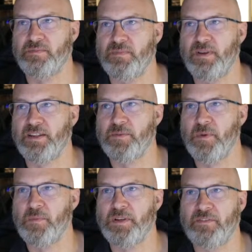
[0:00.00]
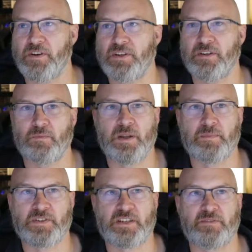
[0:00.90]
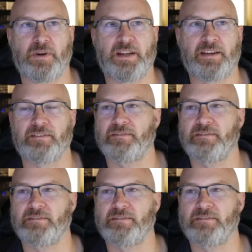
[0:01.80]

at the moment I've only got one machine running.